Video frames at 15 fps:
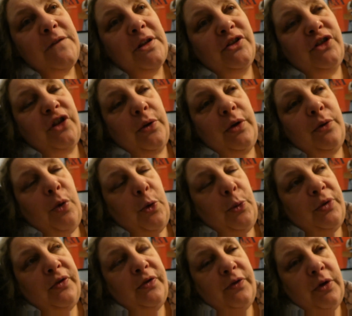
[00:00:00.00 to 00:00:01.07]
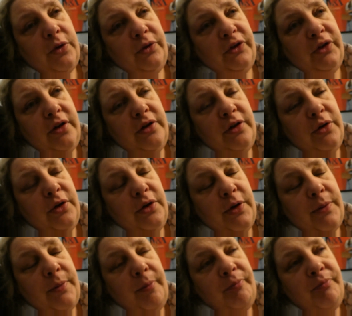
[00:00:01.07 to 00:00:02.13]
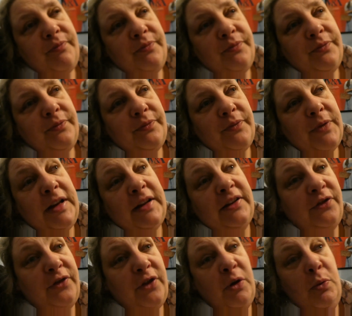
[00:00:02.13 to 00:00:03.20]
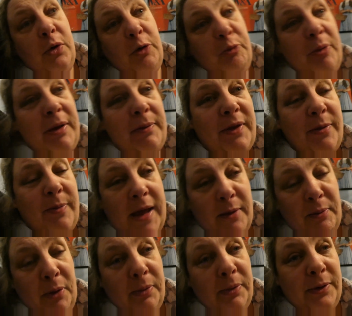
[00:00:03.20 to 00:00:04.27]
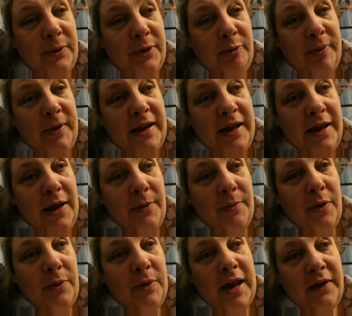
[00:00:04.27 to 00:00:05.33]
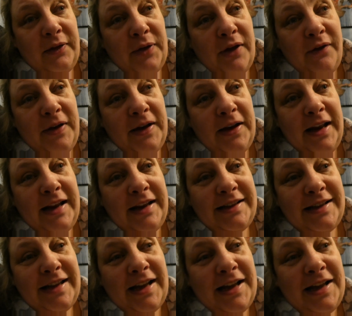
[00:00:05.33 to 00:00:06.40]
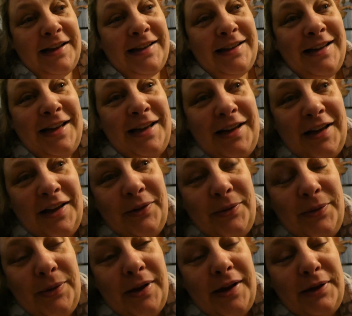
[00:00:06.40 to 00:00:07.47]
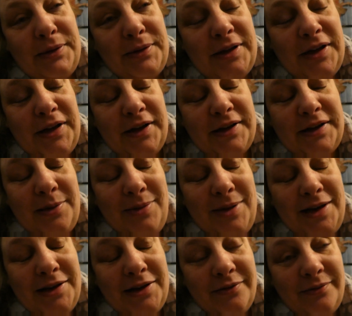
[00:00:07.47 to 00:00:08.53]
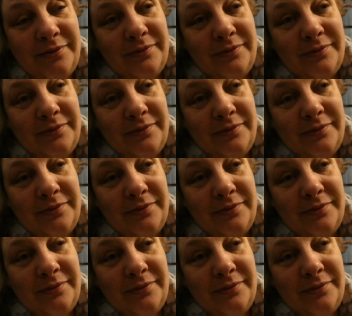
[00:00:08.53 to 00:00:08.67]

so it won't be frozen. At least the front won't be, but the back probably will be. But we'll have to have a look later. I'll see you outside in a bit.